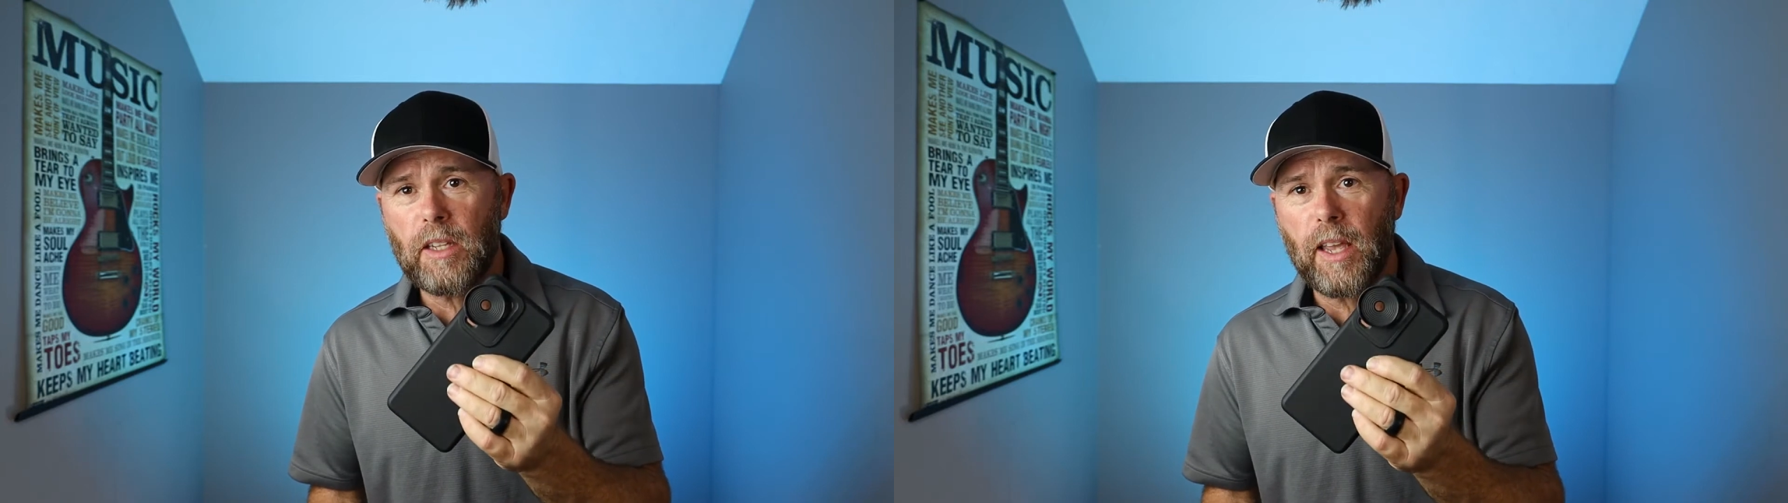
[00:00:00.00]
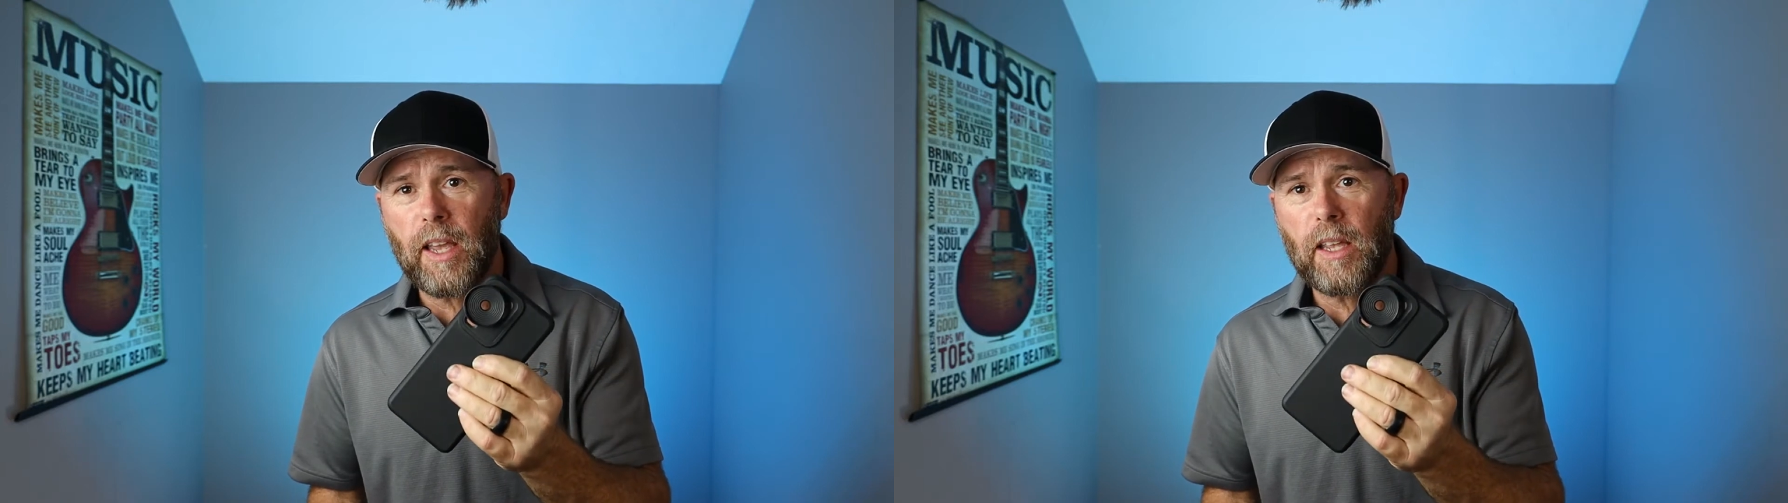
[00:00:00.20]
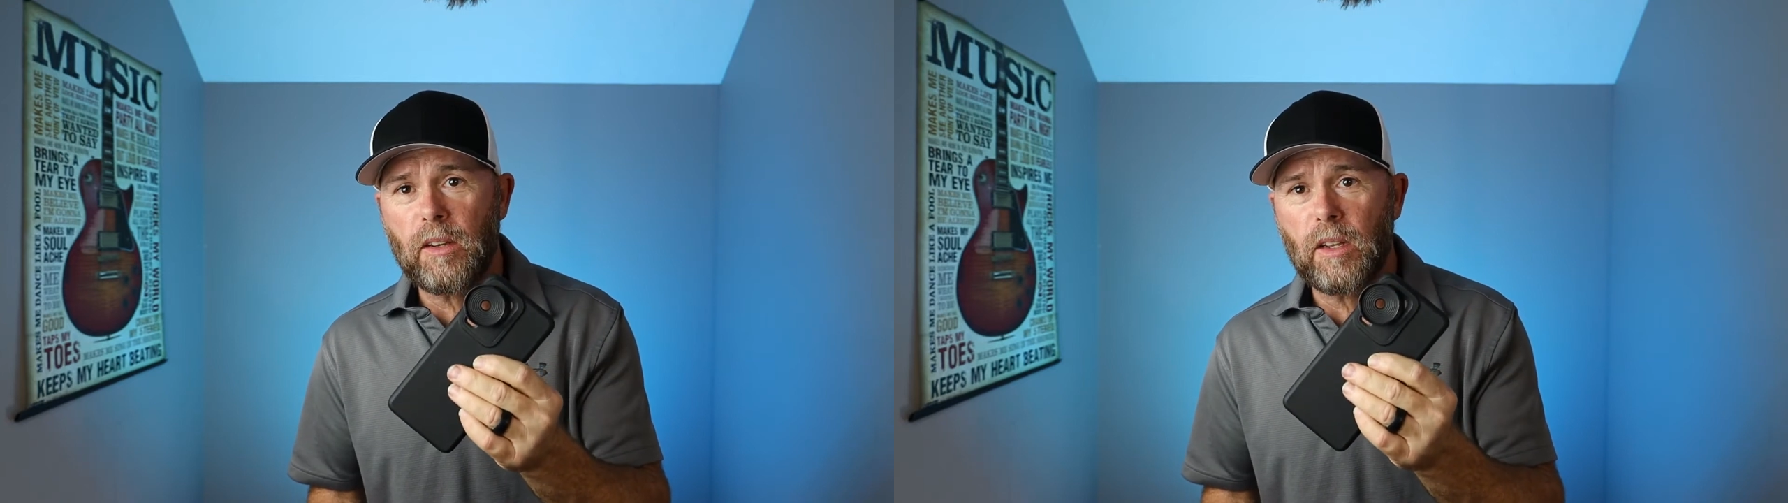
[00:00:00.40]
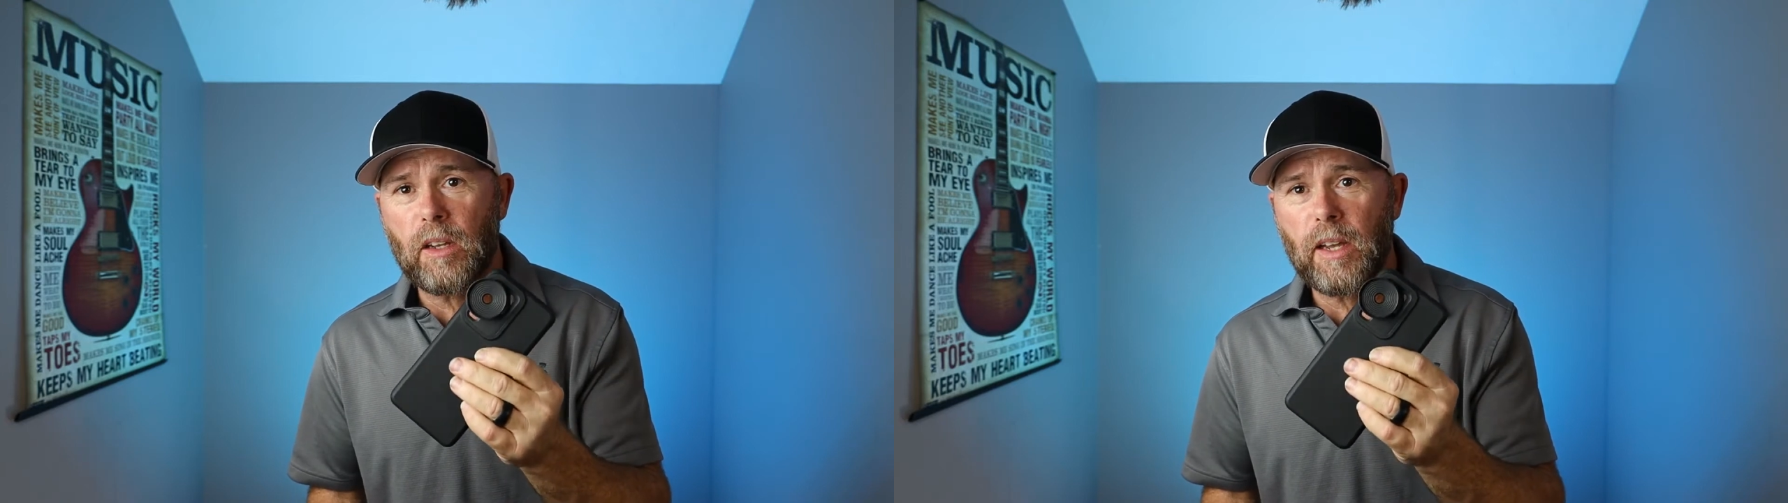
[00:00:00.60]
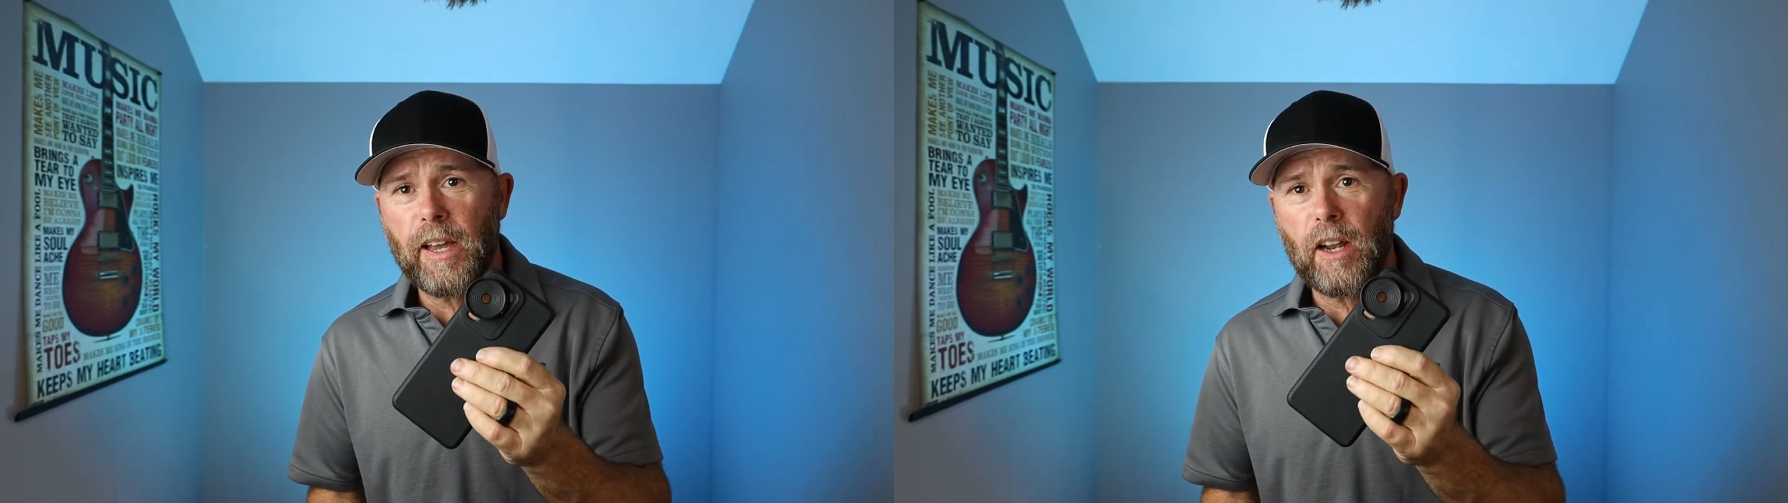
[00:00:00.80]
and
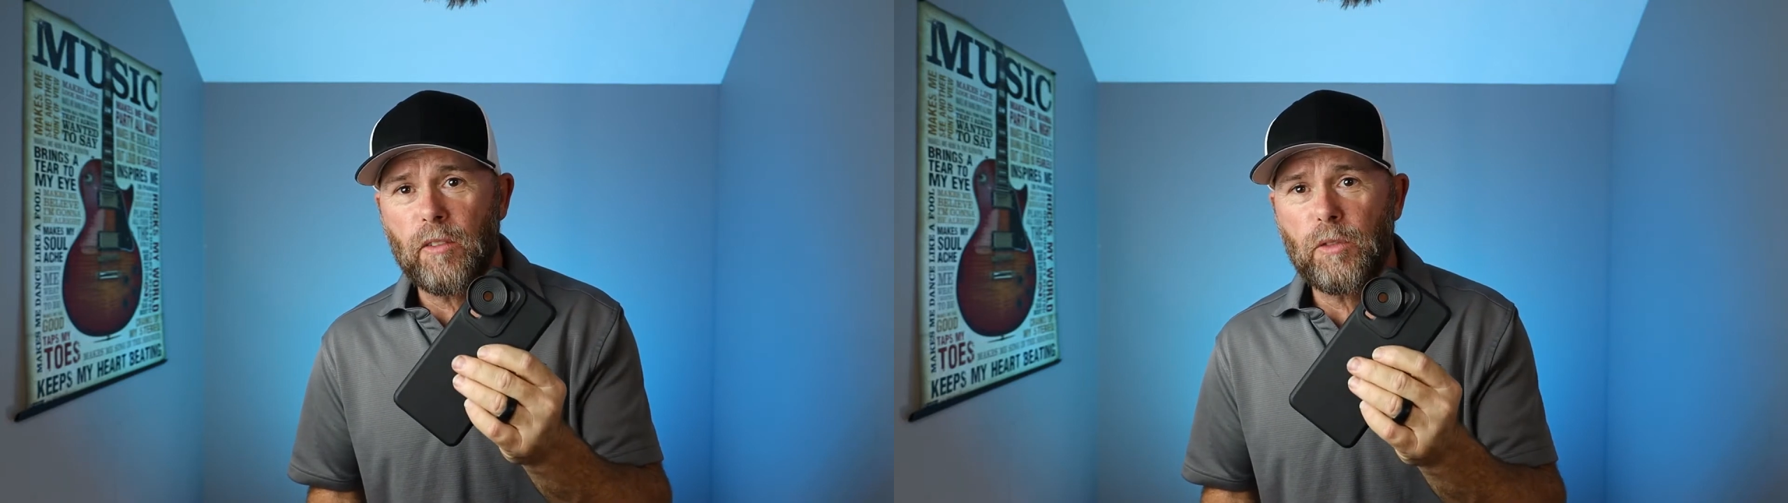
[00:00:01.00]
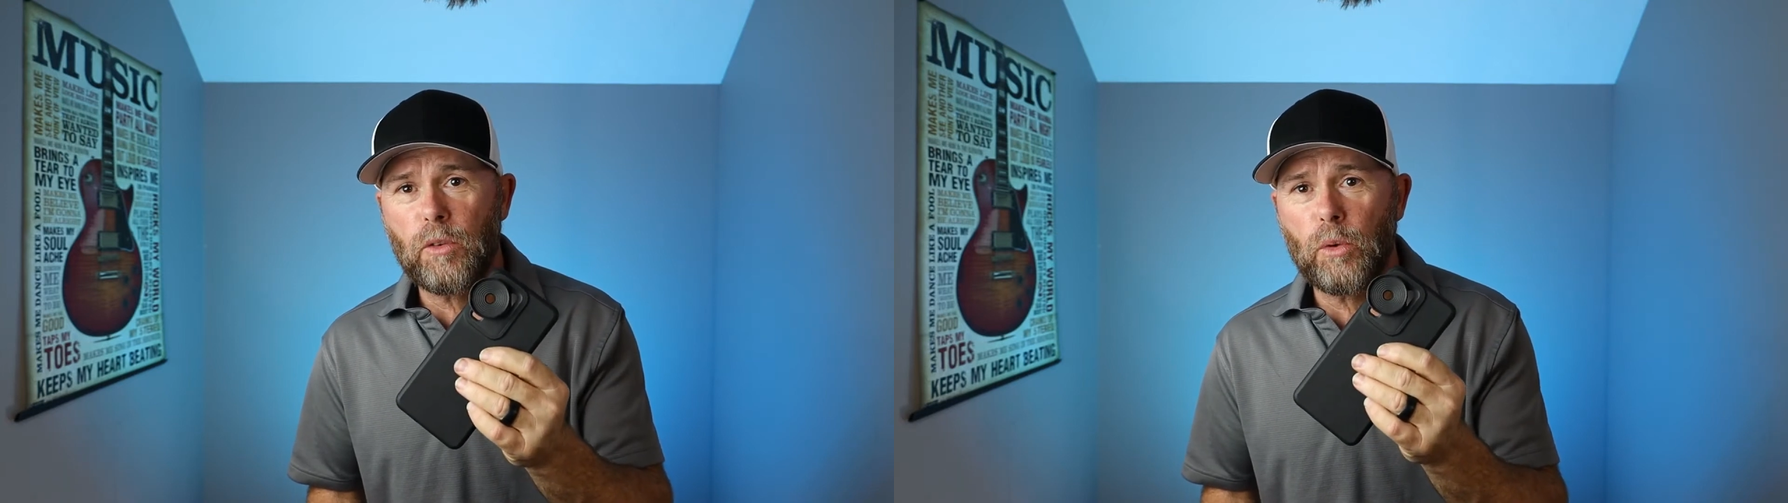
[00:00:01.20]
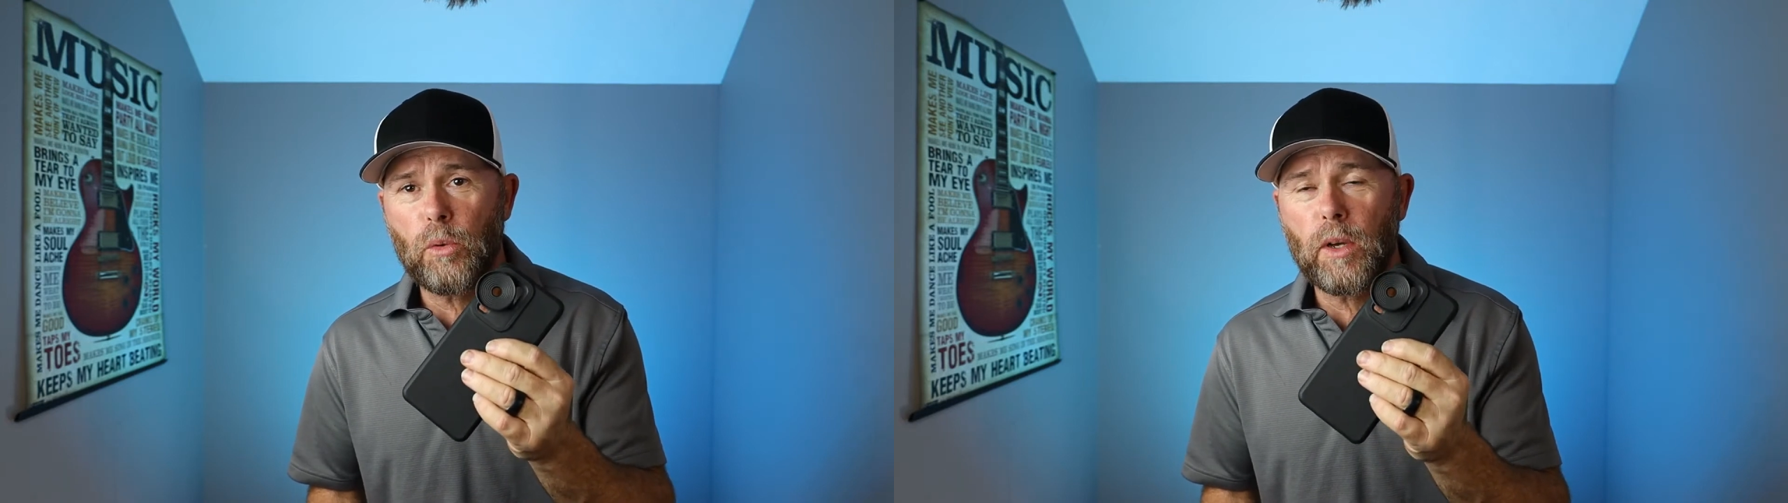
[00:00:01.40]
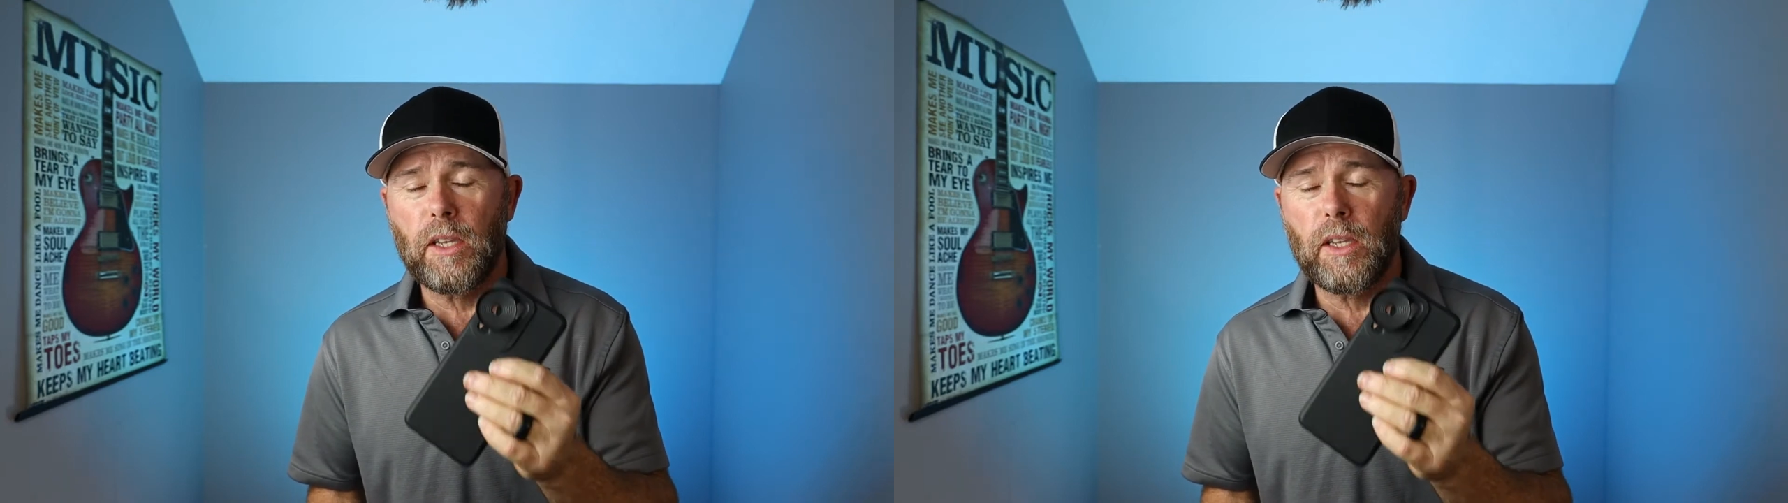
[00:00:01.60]
I got a few